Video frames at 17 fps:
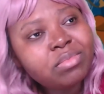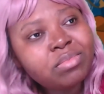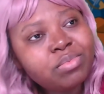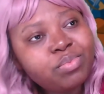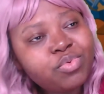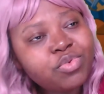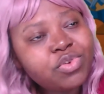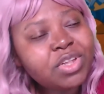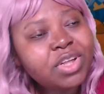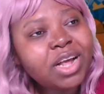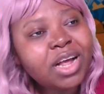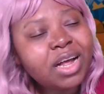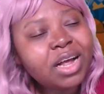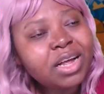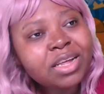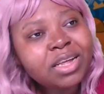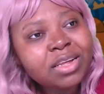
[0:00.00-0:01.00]
pushed the
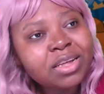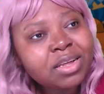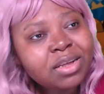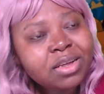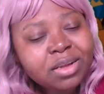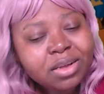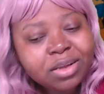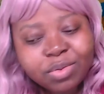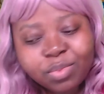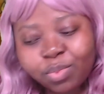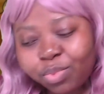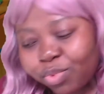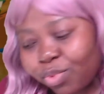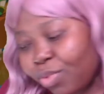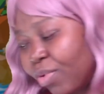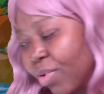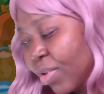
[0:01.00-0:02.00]
guy,
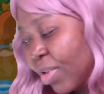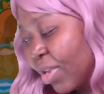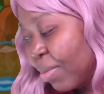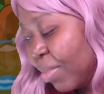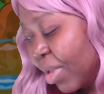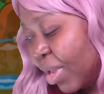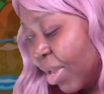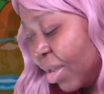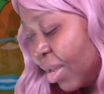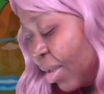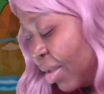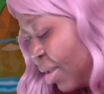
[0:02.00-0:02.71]
broke something,